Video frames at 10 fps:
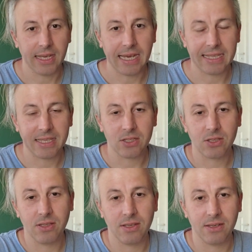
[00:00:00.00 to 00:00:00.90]
at
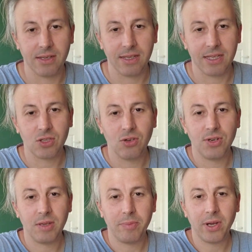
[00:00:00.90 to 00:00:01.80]
this
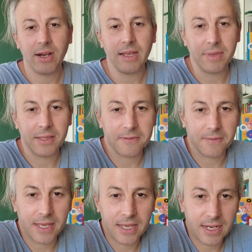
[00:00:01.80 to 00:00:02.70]
Estonian Parliament
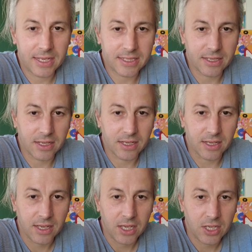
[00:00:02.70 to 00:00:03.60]
there is
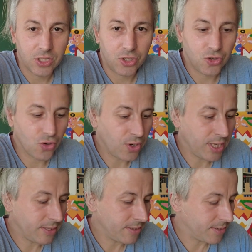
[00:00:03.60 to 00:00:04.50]
a
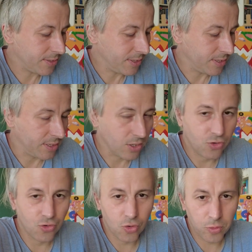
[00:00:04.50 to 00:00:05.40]
joint
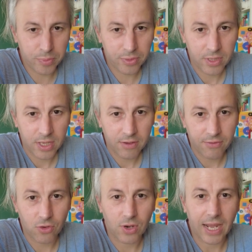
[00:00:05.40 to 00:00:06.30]
group for